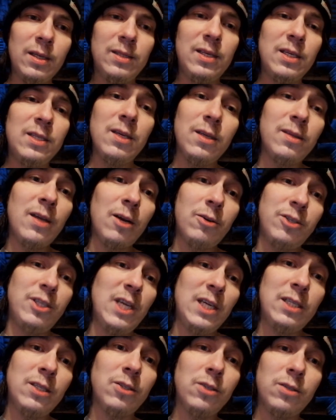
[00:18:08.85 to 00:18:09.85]
The
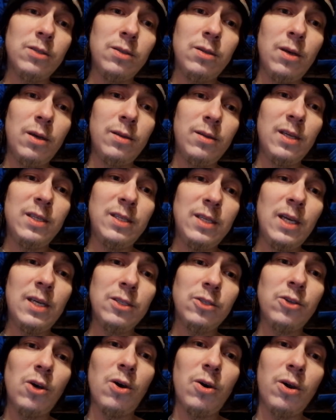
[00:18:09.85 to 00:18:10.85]

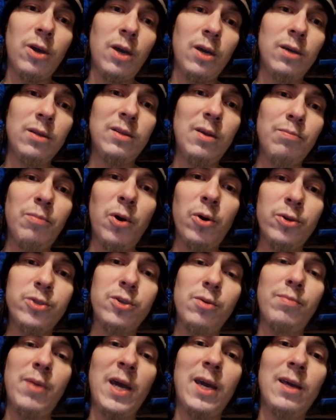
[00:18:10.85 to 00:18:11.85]
sixth song, The
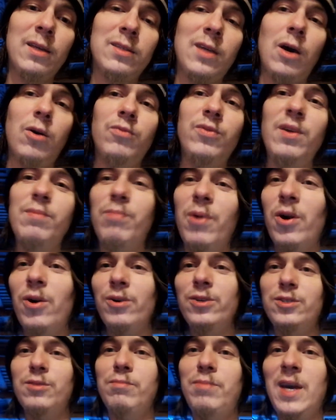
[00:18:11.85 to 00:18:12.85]
Boys Are Back in Town. The
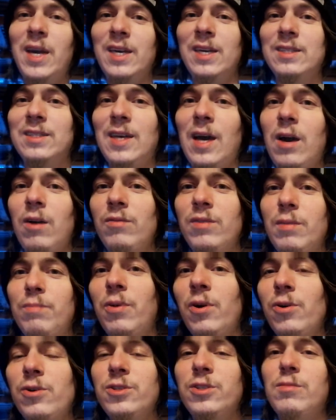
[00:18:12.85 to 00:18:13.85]
boys are back in town. The
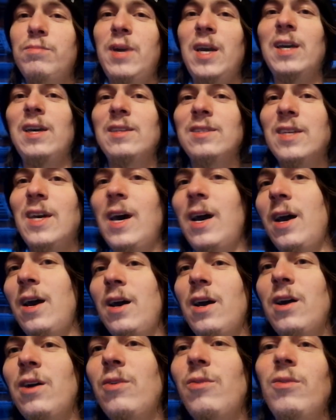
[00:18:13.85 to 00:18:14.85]
boys are back in
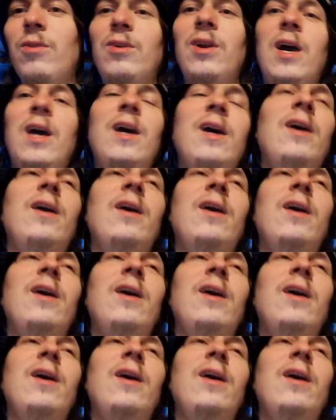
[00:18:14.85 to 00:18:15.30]
town.